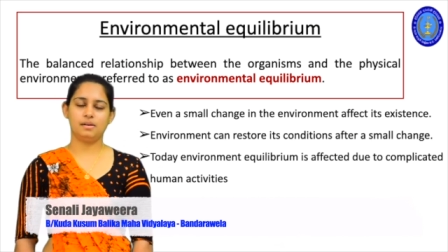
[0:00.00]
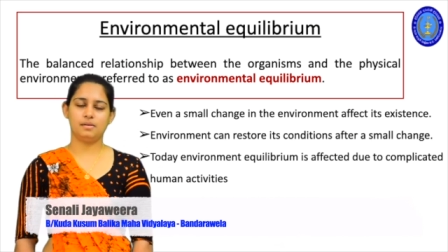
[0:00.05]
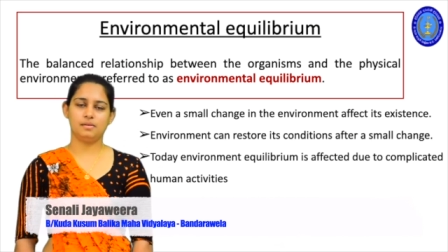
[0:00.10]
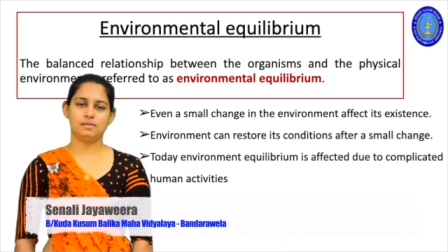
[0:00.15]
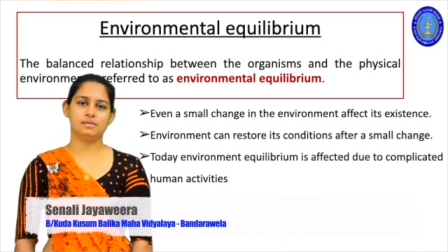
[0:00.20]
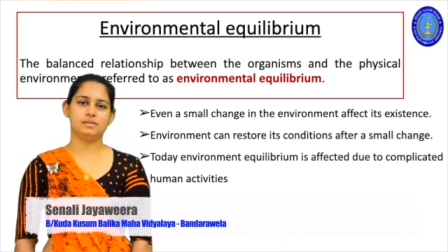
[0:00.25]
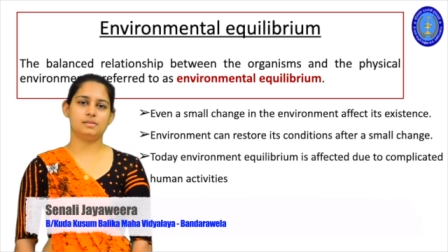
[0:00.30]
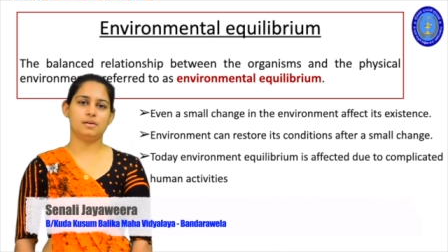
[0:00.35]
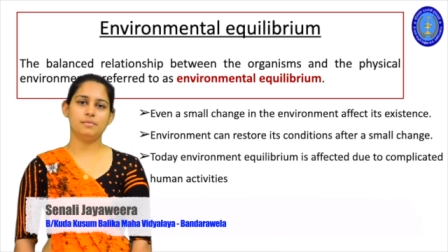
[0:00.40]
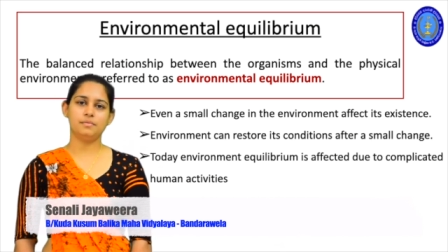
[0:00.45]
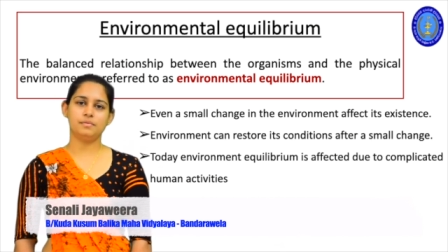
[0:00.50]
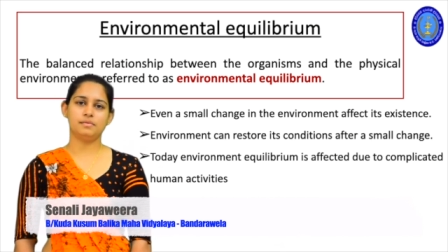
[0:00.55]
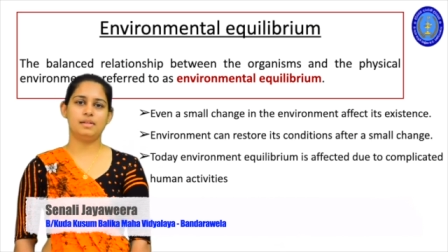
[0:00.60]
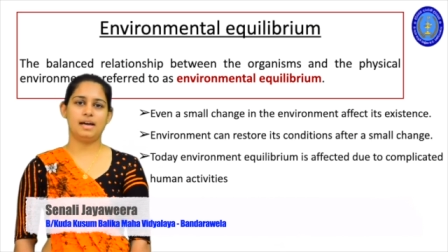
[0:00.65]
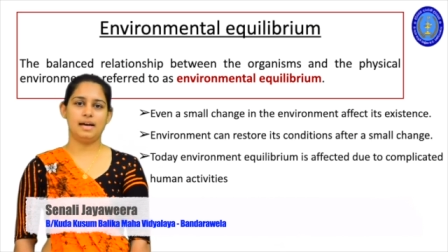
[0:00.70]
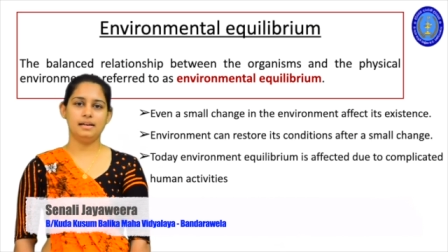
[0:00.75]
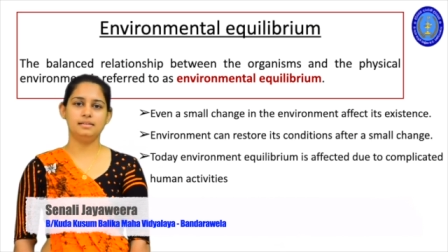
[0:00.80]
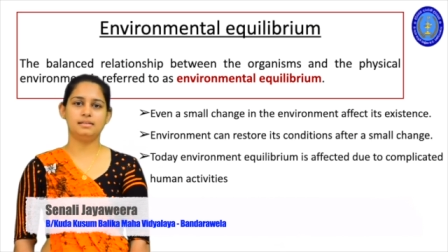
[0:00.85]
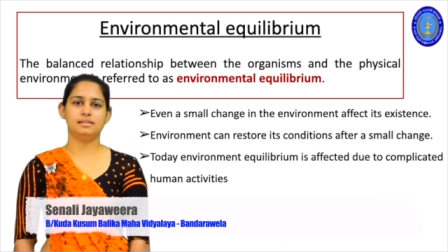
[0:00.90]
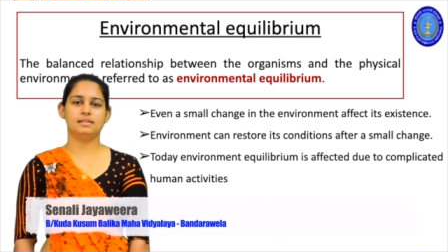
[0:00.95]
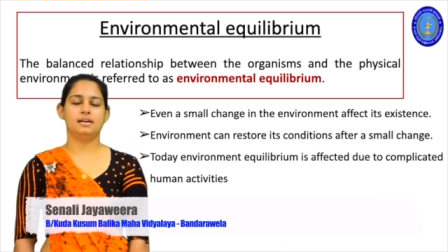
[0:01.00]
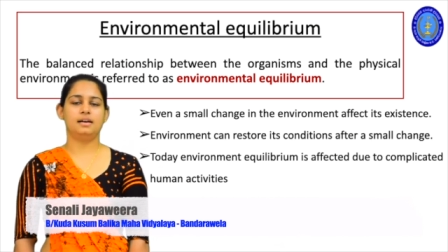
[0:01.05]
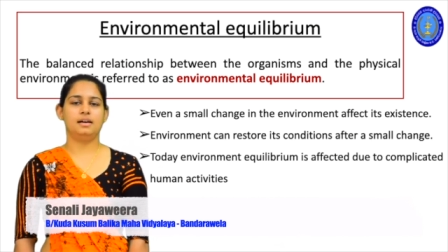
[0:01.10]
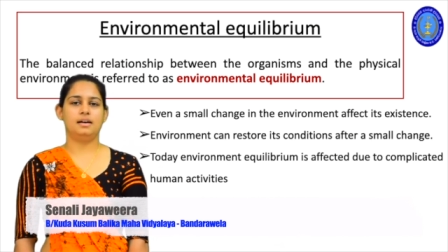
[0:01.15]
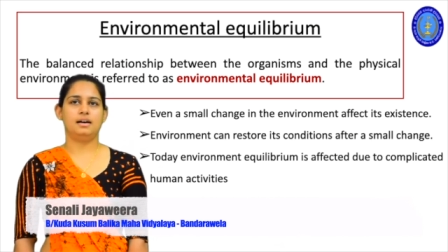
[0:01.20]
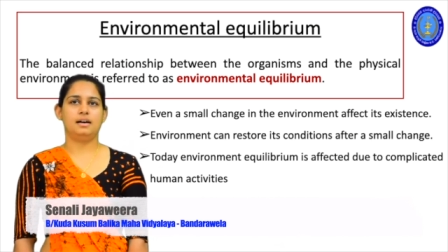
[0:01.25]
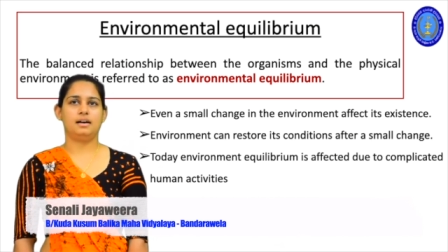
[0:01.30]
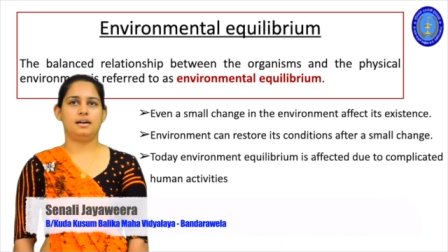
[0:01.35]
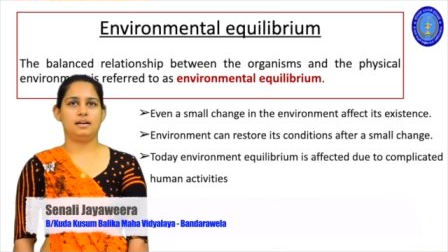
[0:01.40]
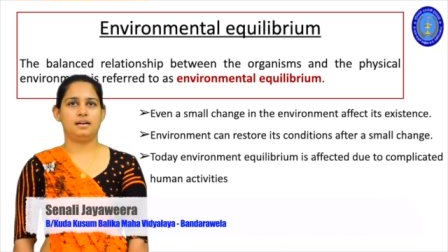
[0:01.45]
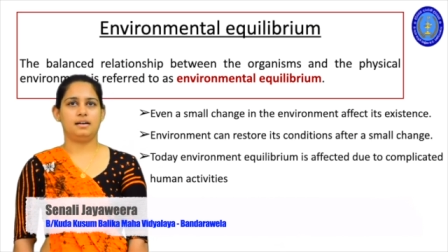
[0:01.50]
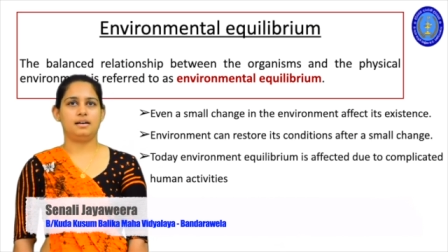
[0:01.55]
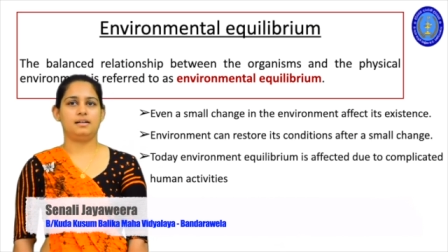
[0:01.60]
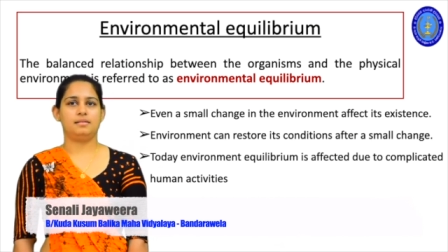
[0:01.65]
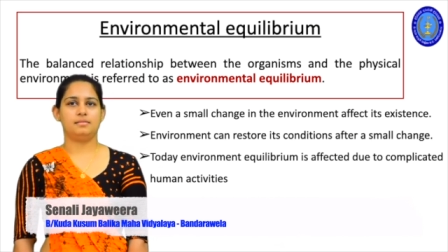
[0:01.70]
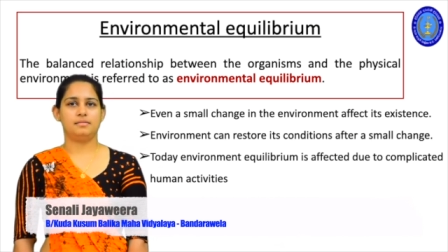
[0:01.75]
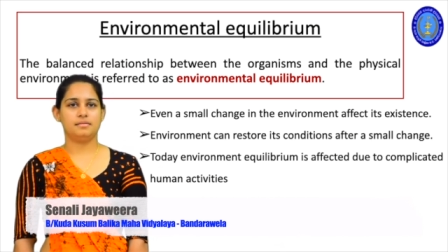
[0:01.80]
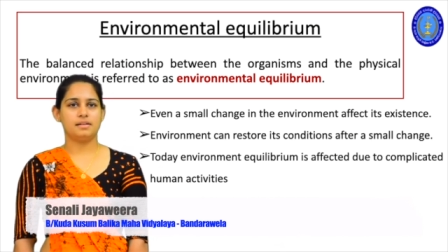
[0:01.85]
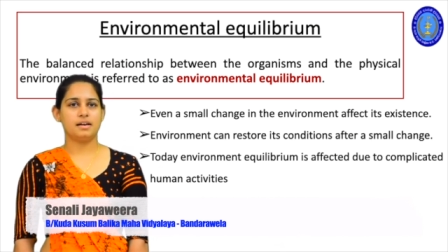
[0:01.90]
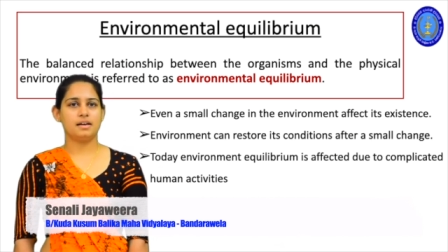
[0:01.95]
because of that
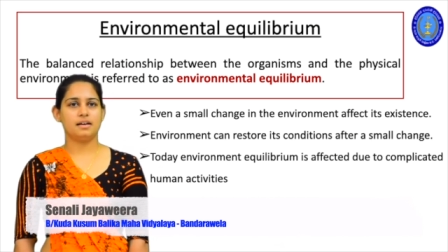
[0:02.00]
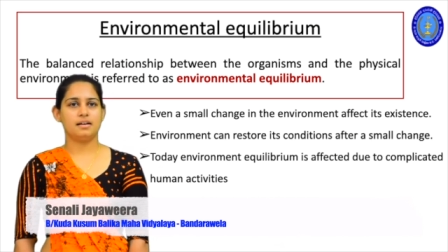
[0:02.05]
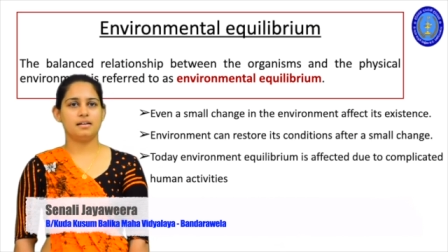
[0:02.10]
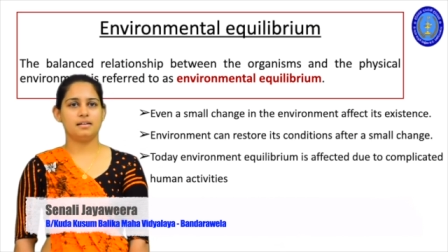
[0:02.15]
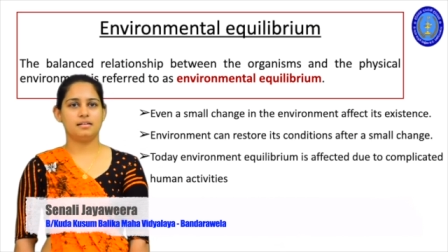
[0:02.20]
uh,